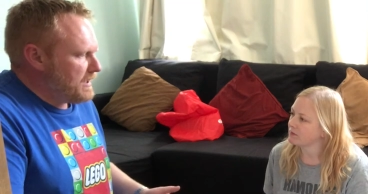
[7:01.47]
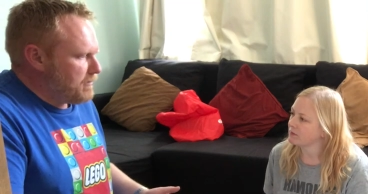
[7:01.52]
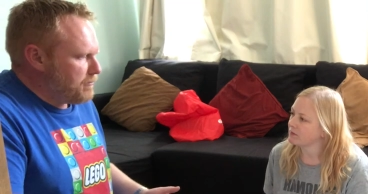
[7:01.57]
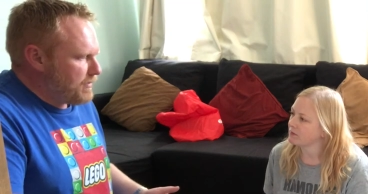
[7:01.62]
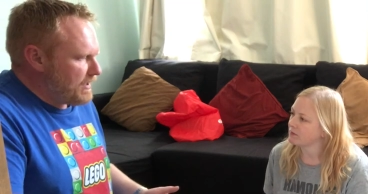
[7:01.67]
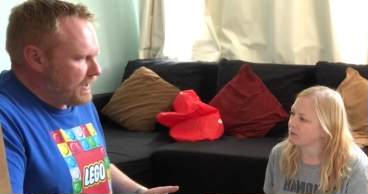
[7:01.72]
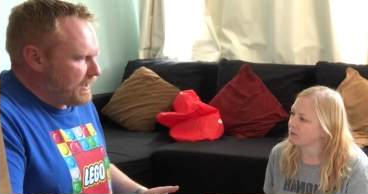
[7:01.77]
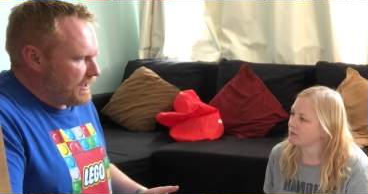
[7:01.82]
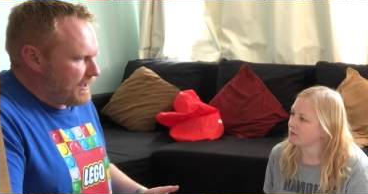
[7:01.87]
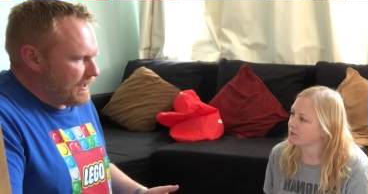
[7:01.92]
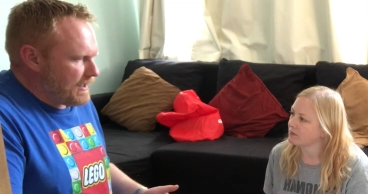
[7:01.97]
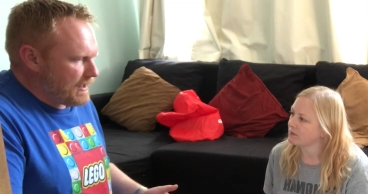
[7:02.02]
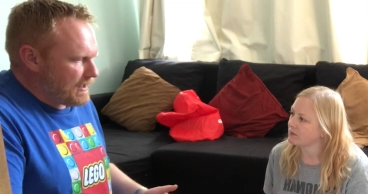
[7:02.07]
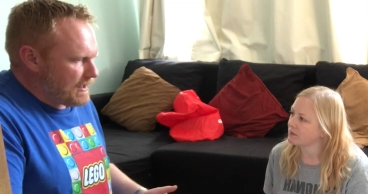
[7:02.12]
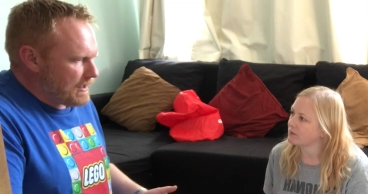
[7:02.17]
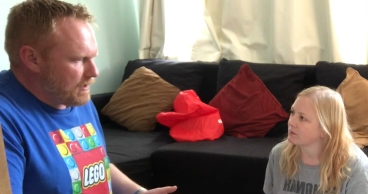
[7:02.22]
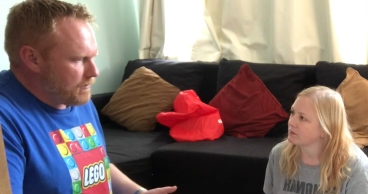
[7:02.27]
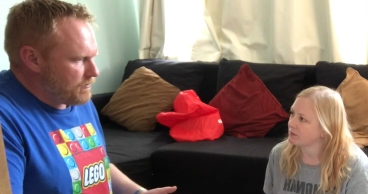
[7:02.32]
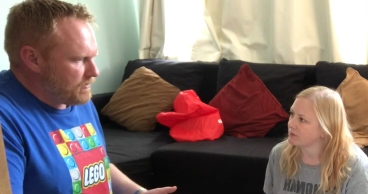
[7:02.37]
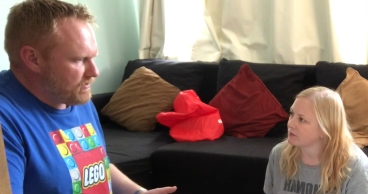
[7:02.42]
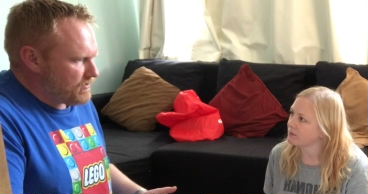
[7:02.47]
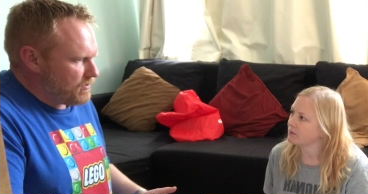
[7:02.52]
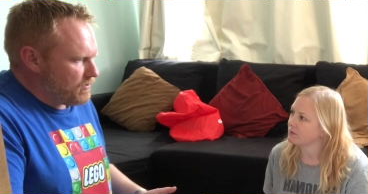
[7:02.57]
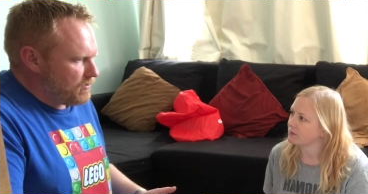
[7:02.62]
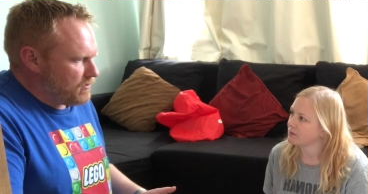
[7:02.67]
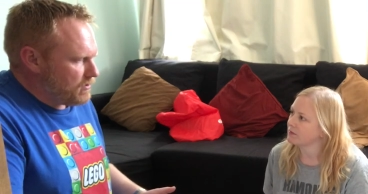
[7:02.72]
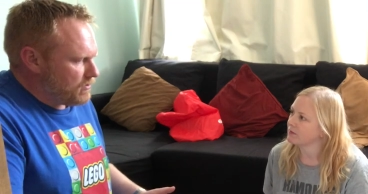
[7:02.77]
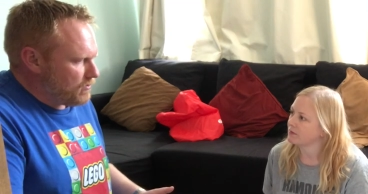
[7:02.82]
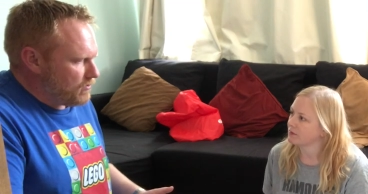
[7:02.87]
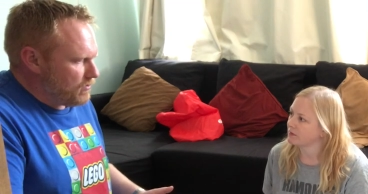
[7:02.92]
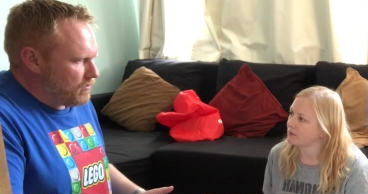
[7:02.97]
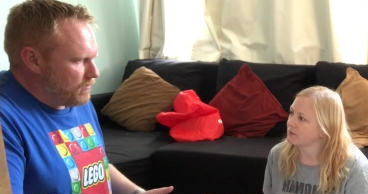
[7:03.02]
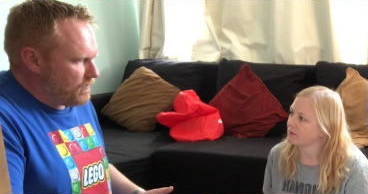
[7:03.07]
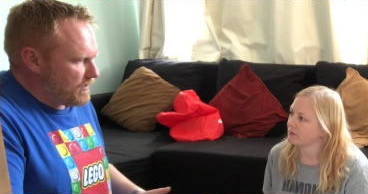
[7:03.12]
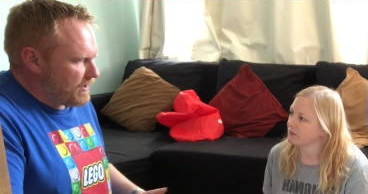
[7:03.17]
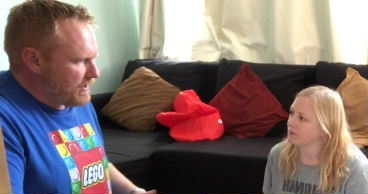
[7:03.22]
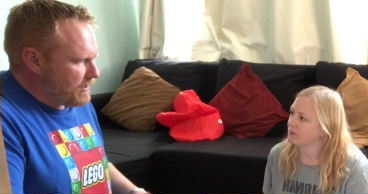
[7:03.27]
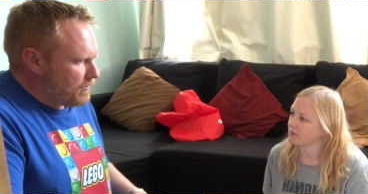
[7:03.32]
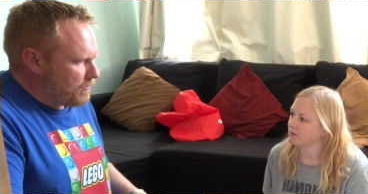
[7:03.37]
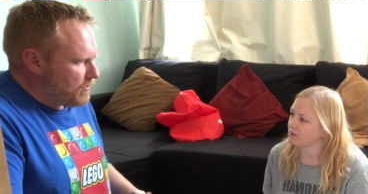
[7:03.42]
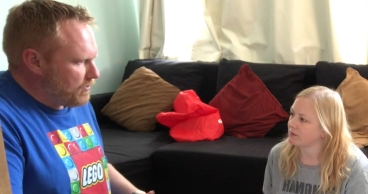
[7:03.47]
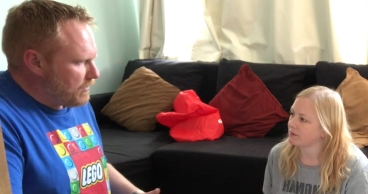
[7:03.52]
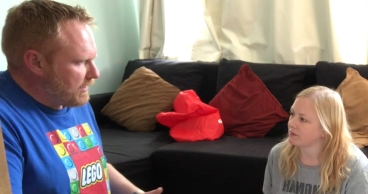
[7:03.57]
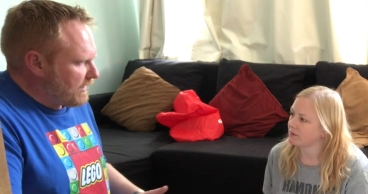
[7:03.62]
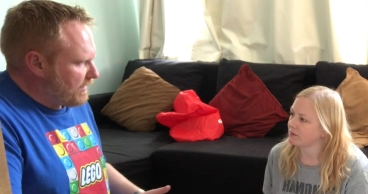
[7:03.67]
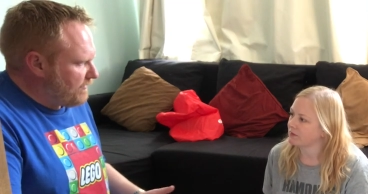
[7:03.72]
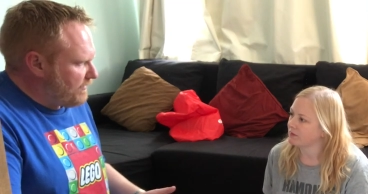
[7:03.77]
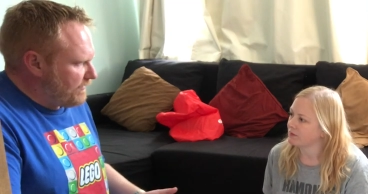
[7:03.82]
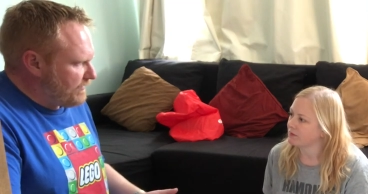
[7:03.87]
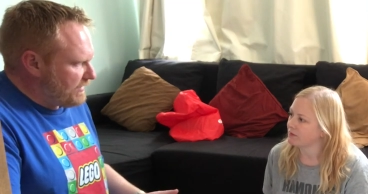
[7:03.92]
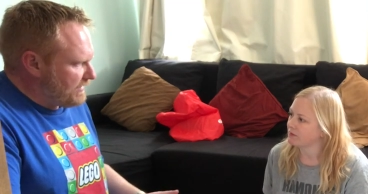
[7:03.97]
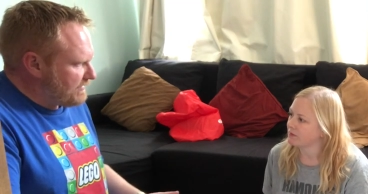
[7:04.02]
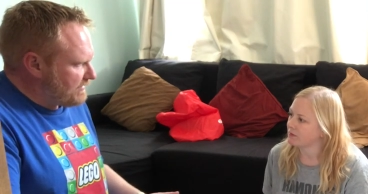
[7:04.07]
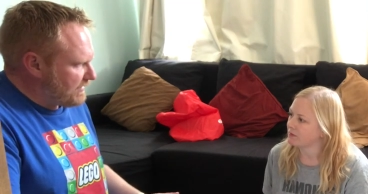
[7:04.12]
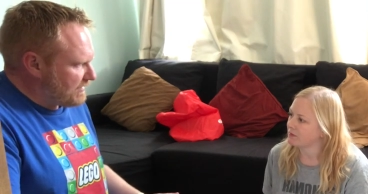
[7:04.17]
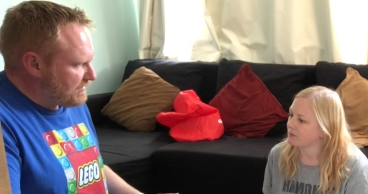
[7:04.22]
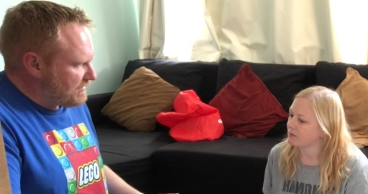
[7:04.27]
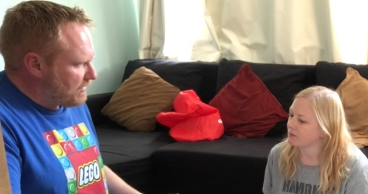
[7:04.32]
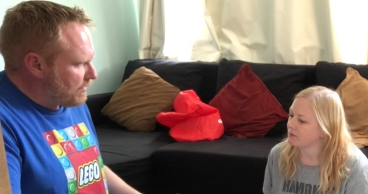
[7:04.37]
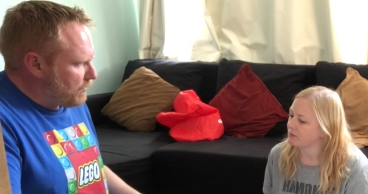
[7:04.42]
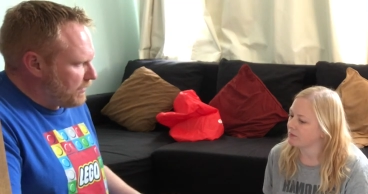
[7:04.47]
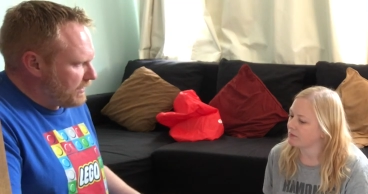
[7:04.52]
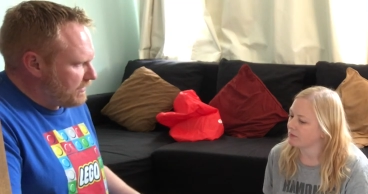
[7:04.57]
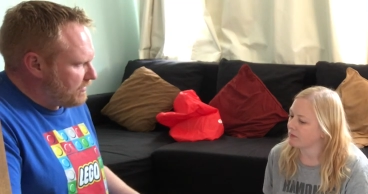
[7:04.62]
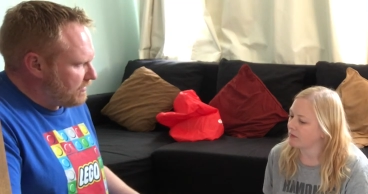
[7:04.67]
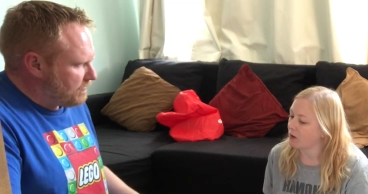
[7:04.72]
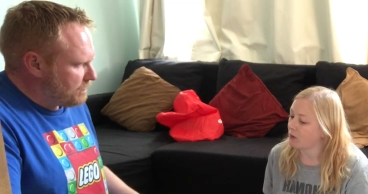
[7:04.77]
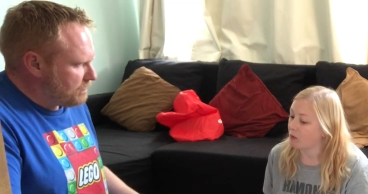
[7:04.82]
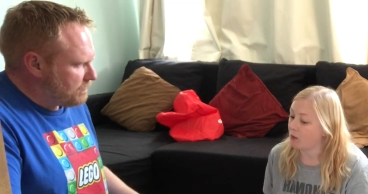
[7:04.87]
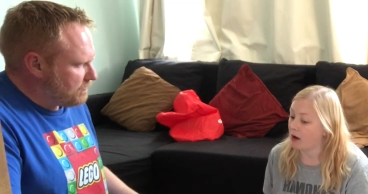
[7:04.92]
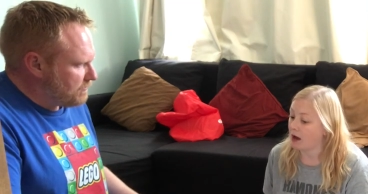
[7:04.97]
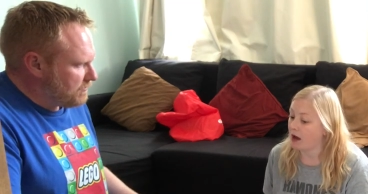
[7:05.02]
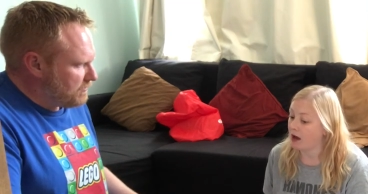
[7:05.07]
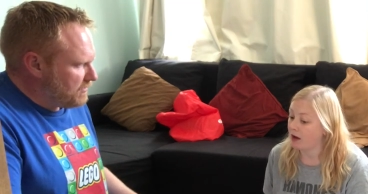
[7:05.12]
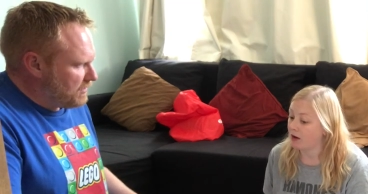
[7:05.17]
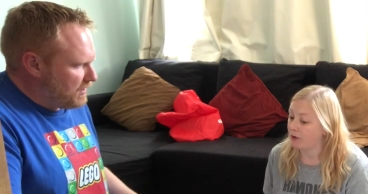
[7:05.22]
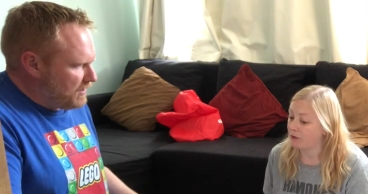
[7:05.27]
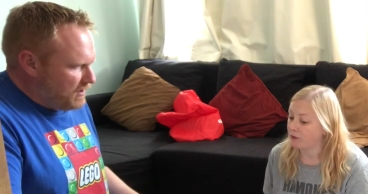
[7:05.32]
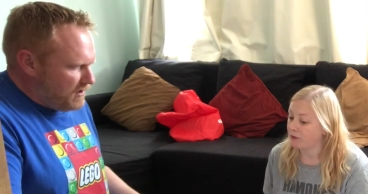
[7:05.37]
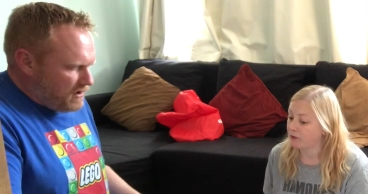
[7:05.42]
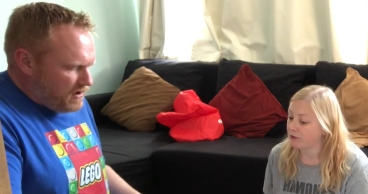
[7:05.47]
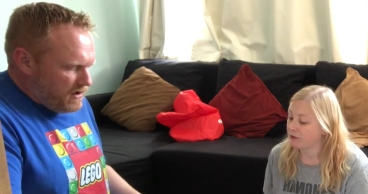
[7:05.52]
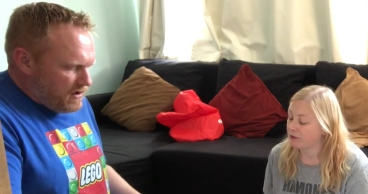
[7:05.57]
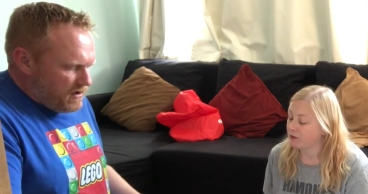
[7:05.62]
Speaker 1: eBay and Amazon and all over, they were all like 50, 60 quid. Wow.